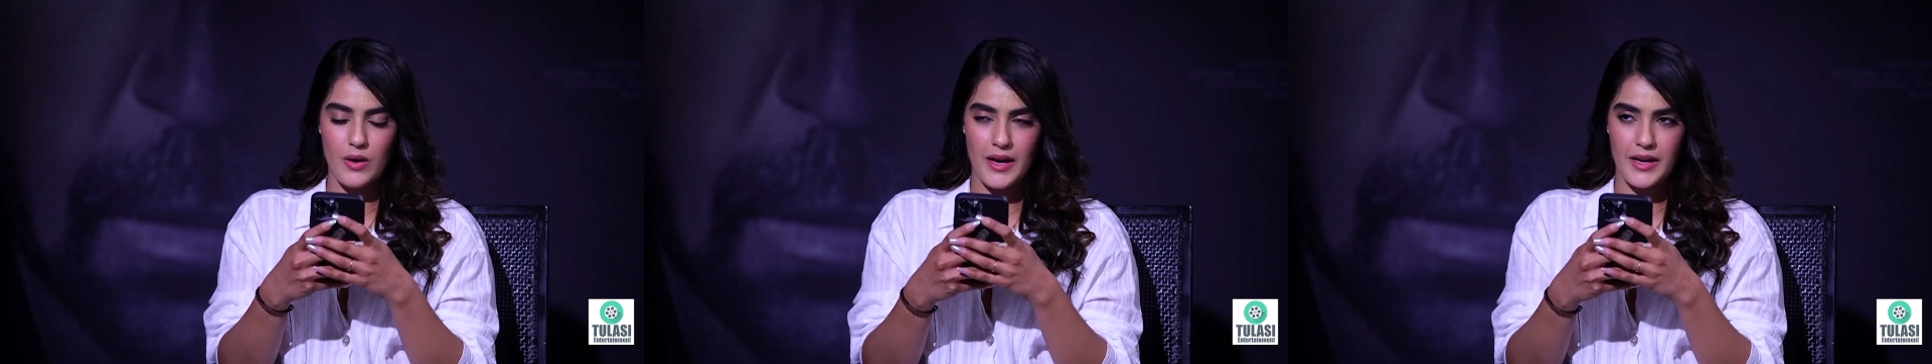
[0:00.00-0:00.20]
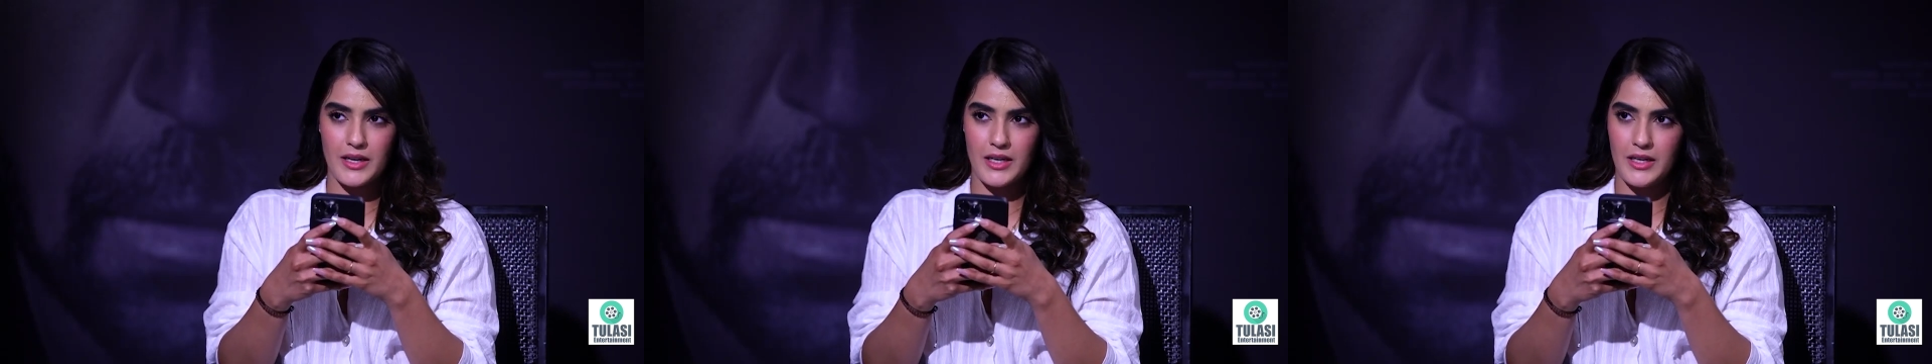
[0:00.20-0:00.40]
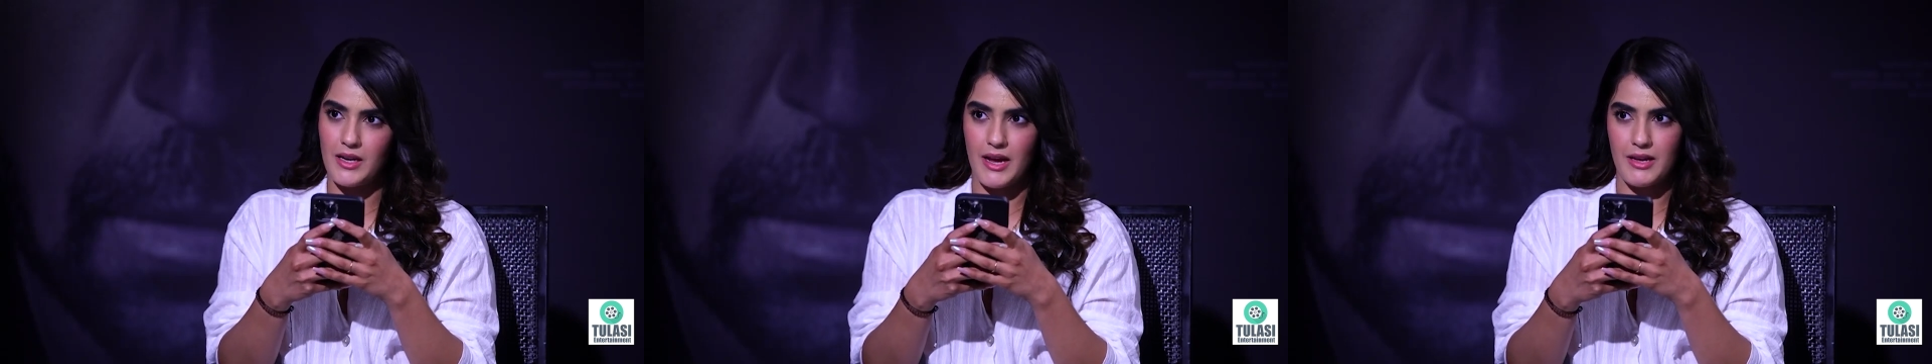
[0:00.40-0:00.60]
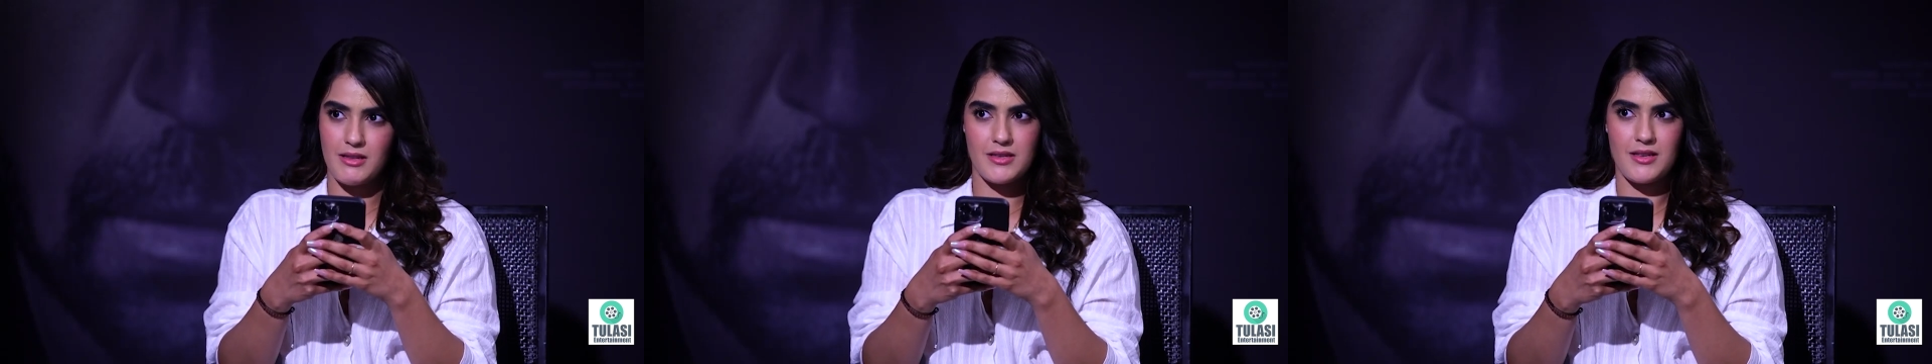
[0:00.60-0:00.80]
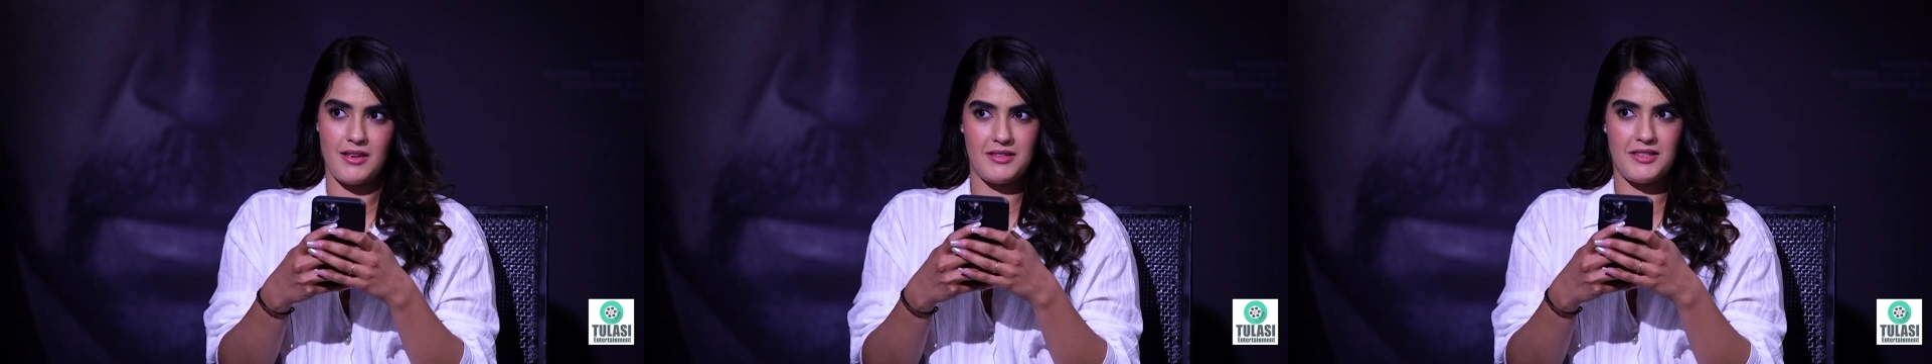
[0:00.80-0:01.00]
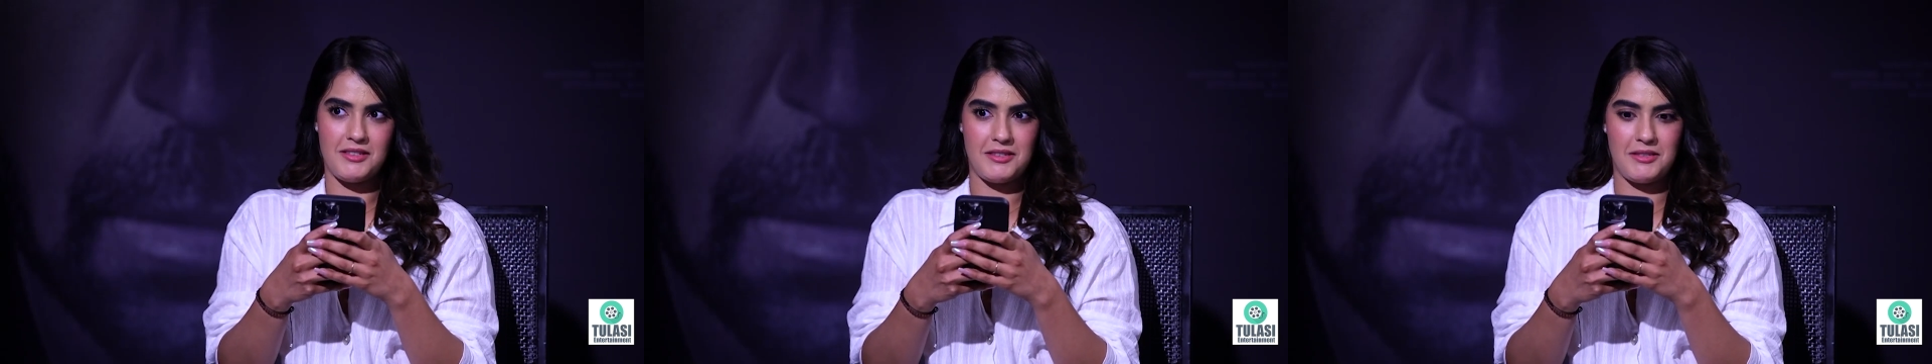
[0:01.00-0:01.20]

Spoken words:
I really like this answer.